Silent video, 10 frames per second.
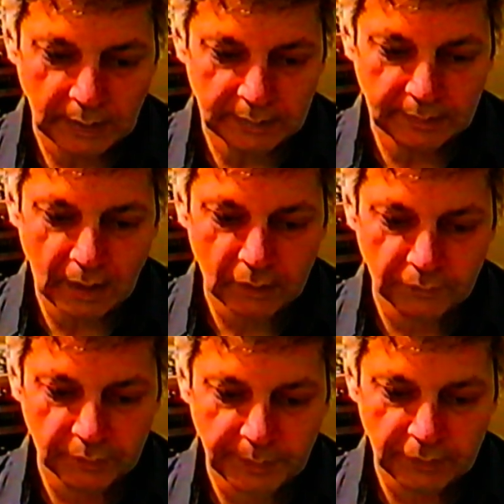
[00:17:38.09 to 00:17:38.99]
Attack
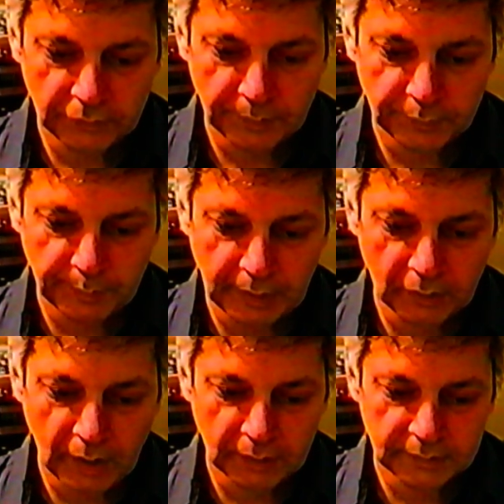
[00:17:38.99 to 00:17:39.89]
of spaceships may
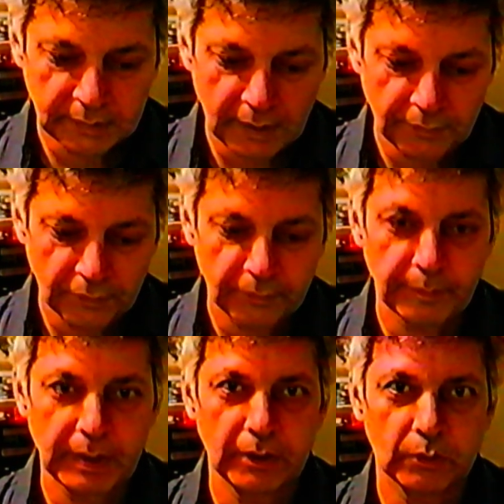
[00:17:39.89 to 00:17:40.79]
cause death
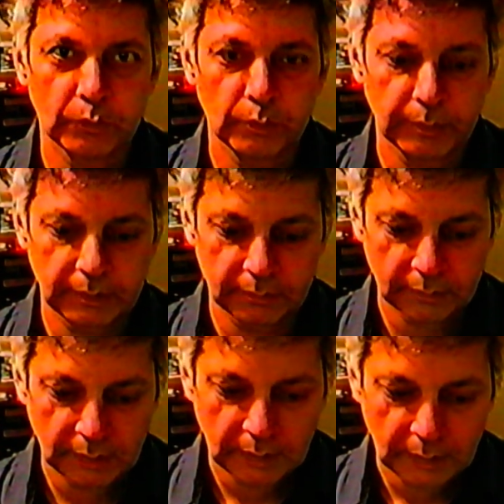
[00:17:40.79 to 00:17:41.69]
of many crewmen.
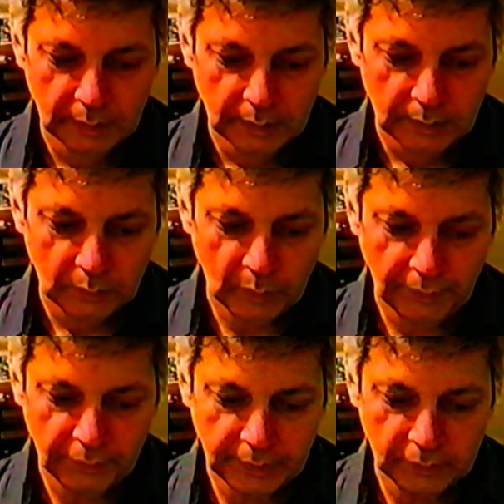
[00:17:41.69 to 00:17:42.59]

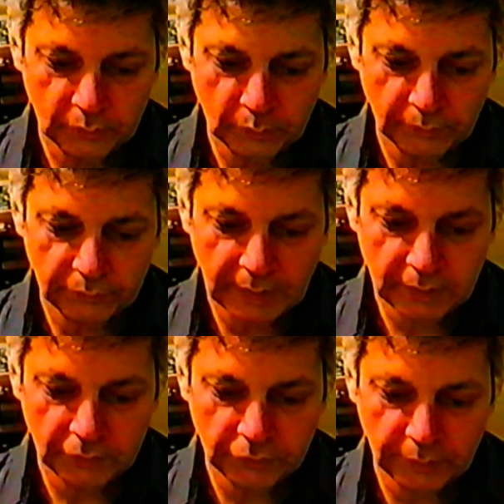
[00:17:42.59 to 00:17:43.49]
132.
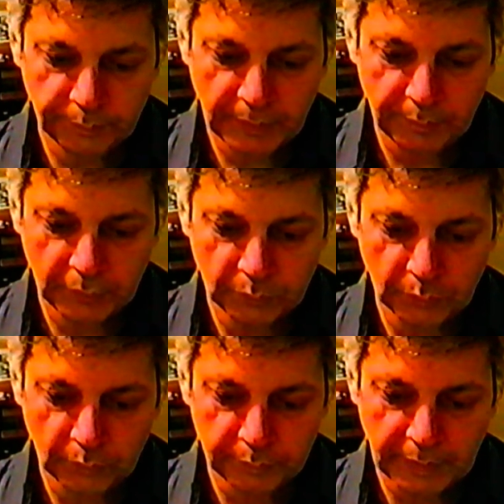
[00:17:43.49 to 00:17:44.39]
Friendly ship may be
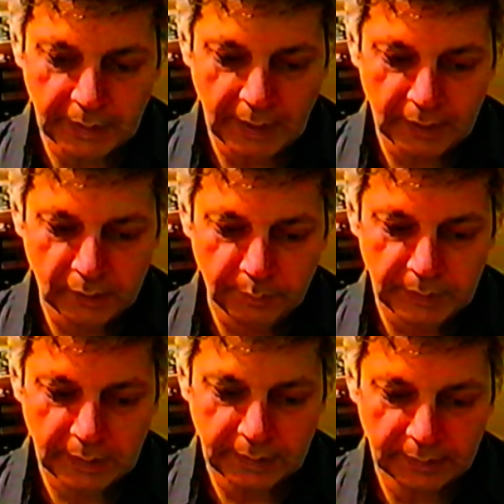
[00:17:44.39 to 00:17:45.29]
ruled by
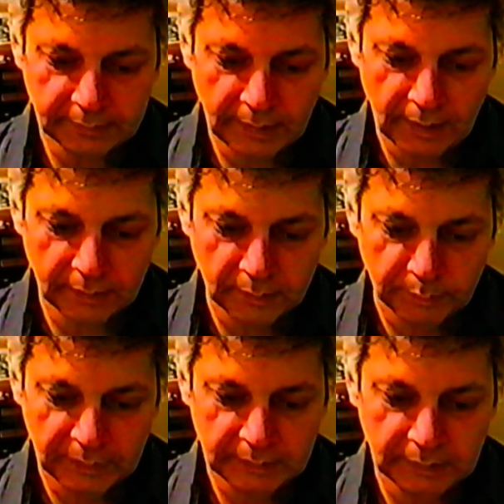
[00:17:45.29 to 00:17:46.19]
enemy and attack,
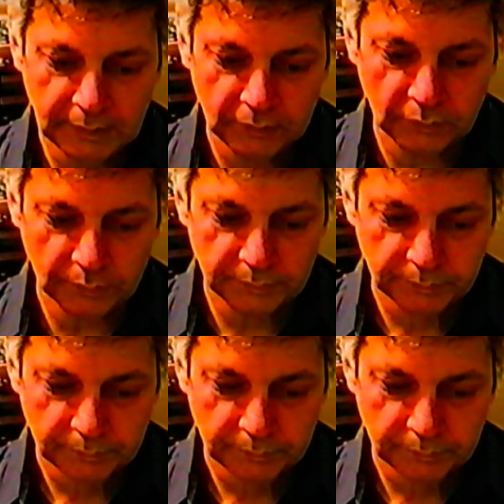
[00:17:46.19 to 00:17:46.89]
mislead you.